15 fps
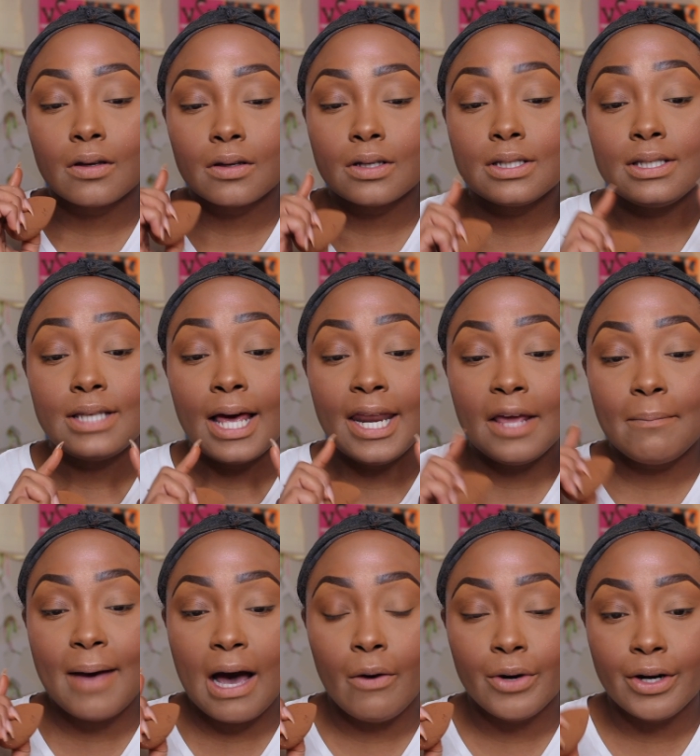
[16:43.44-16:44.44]
setting
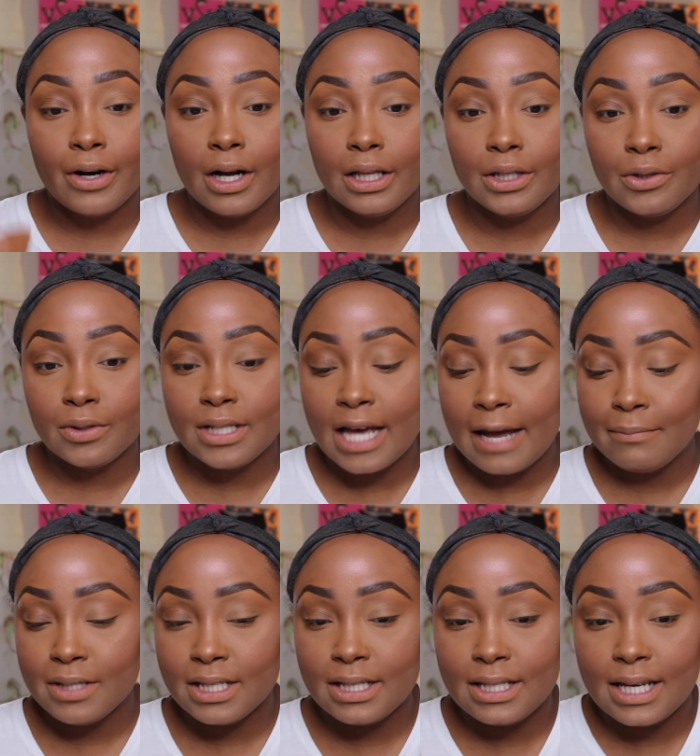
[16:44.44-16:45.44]
powder a little time
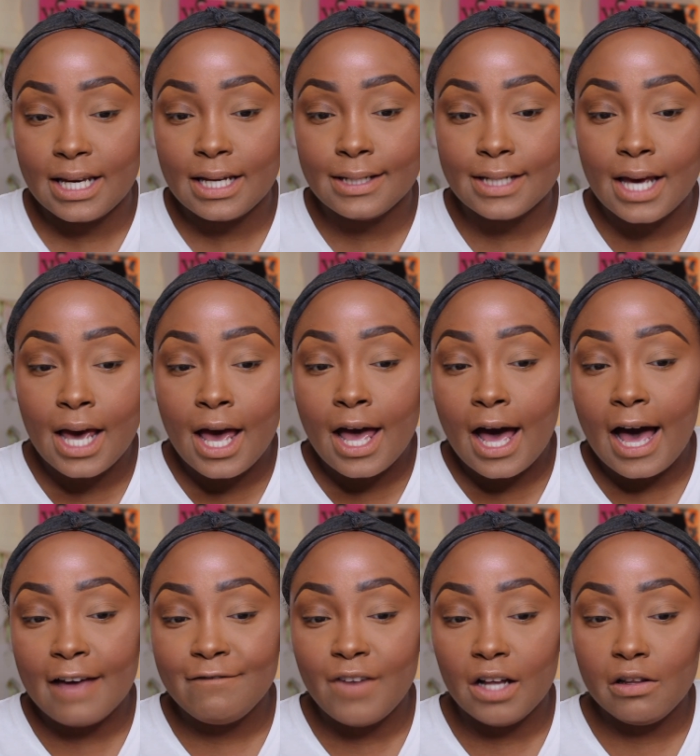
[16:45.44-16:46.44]
to sit,
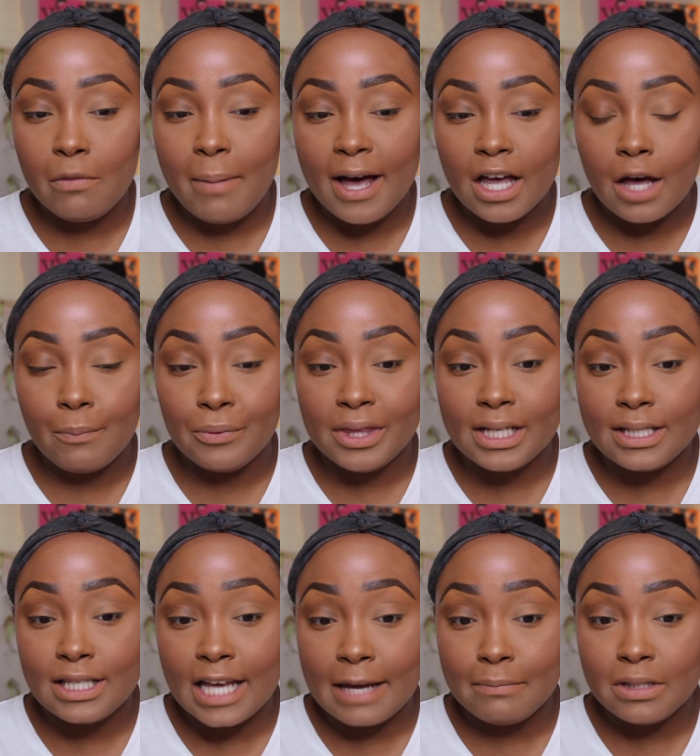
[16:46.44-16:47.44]
I follow back up with the
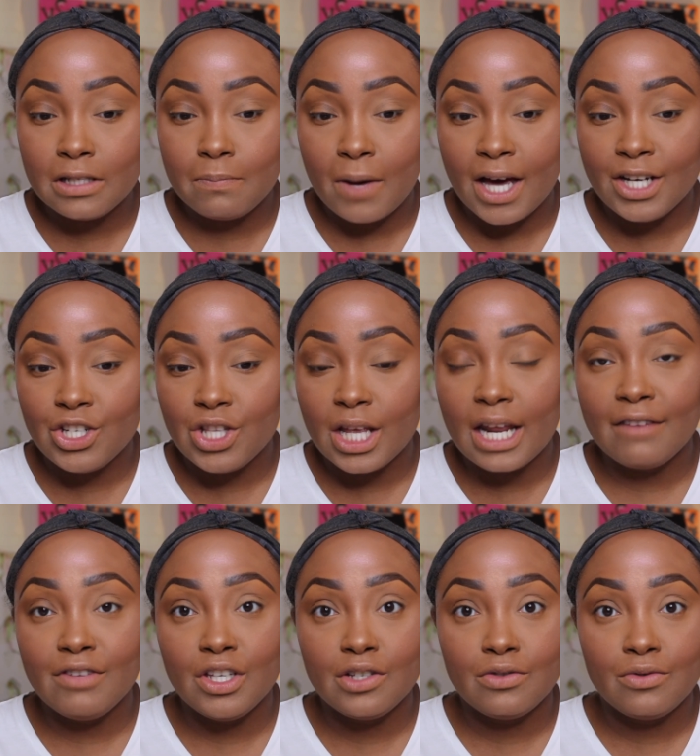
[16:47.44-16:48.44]
same sponge that
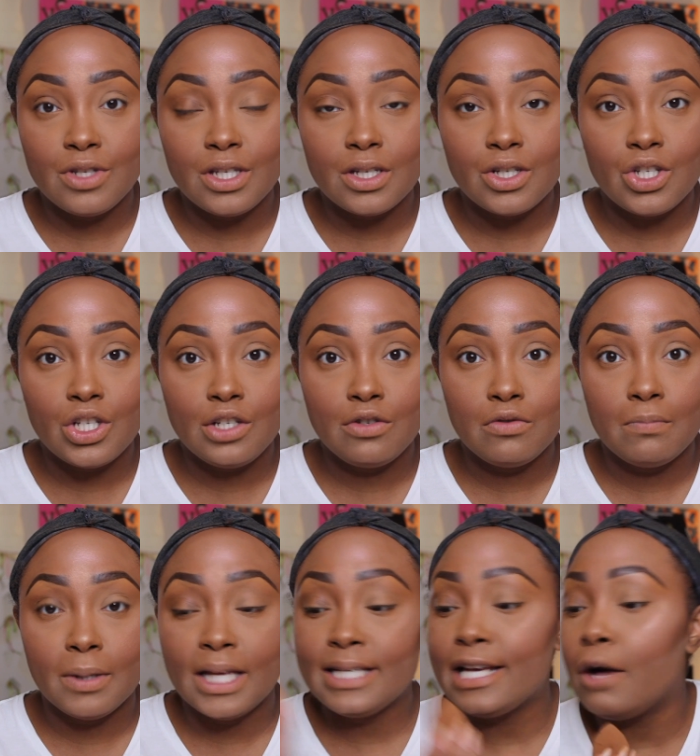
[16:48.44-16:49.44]
I've used to
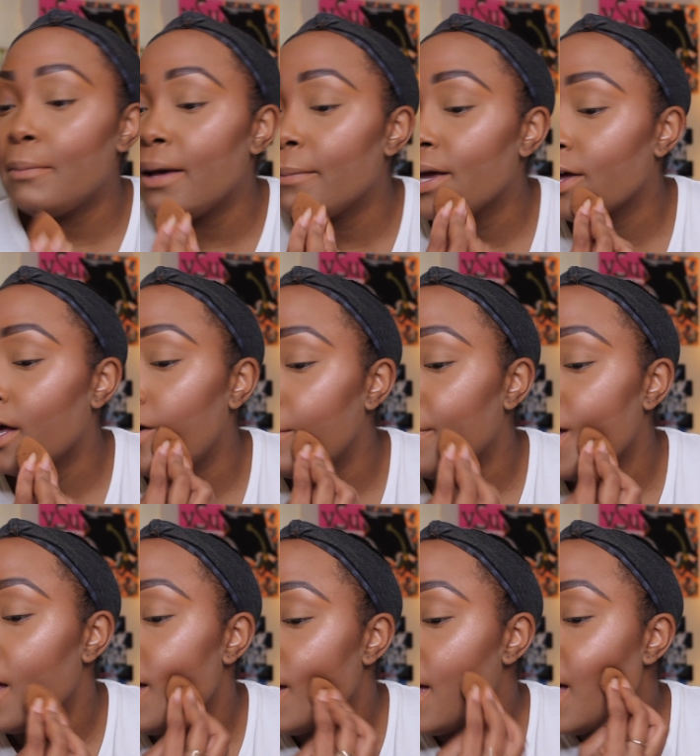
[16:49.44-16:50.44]
blend out my makeup,
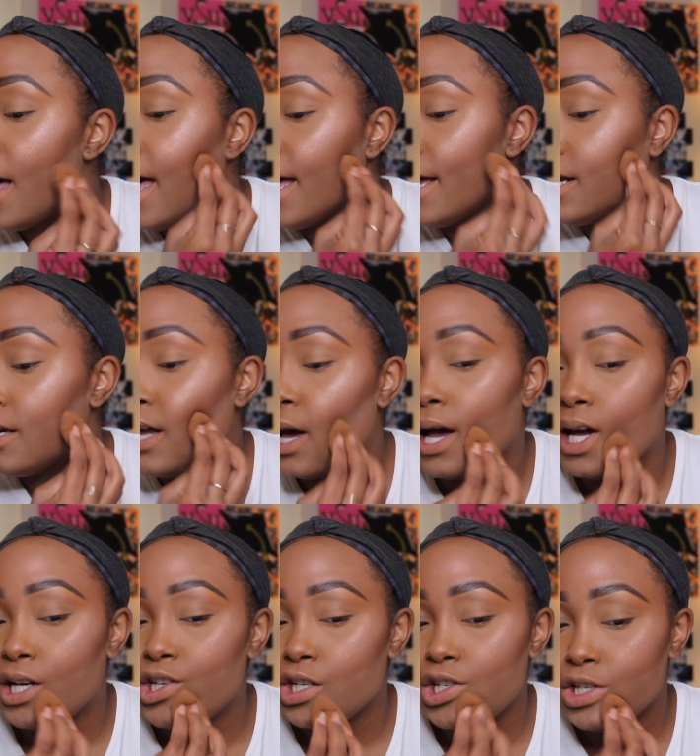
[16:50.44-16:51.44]
and
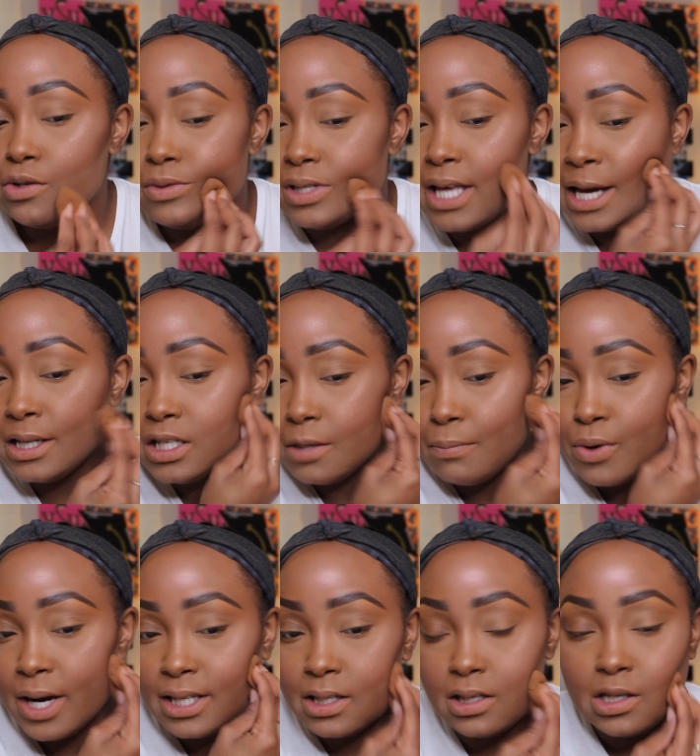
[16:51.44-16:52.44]
I just use that to
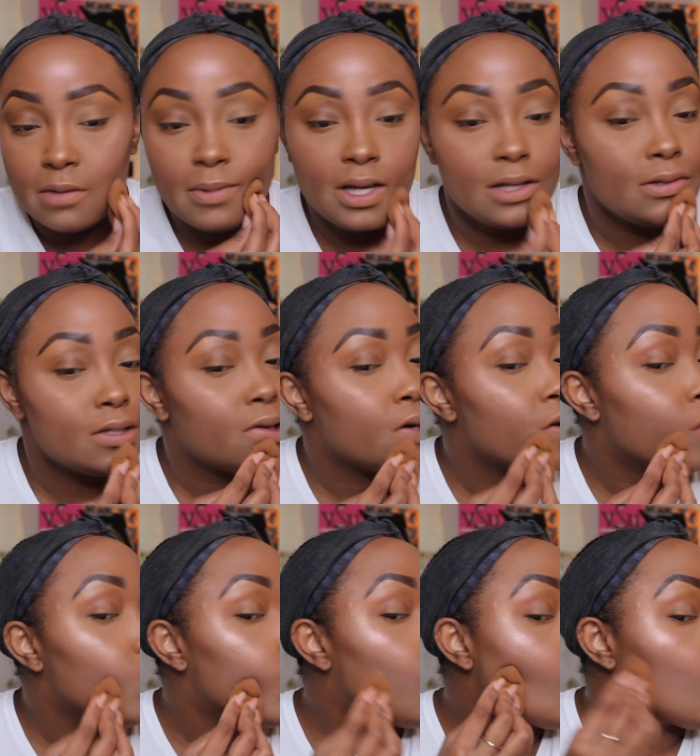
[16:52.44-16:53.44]
press into my
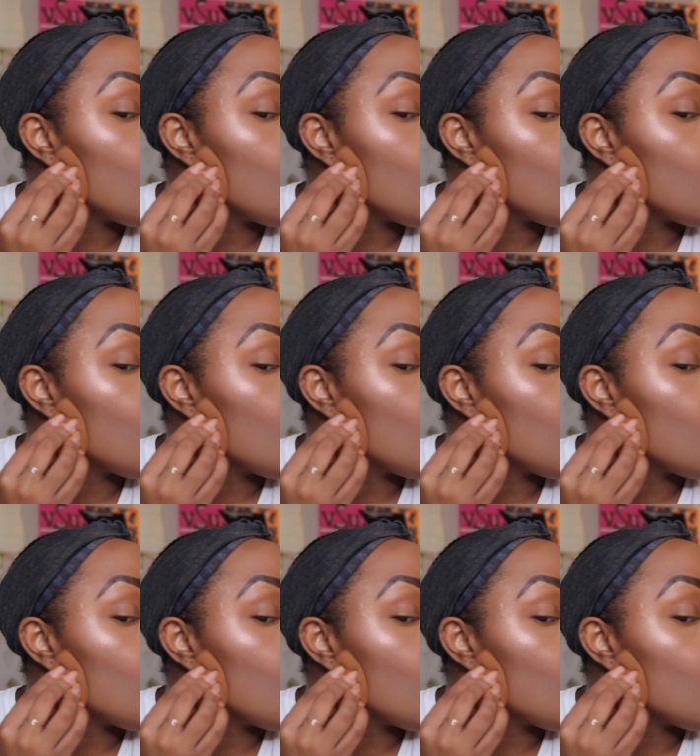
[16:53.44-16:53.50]
skin.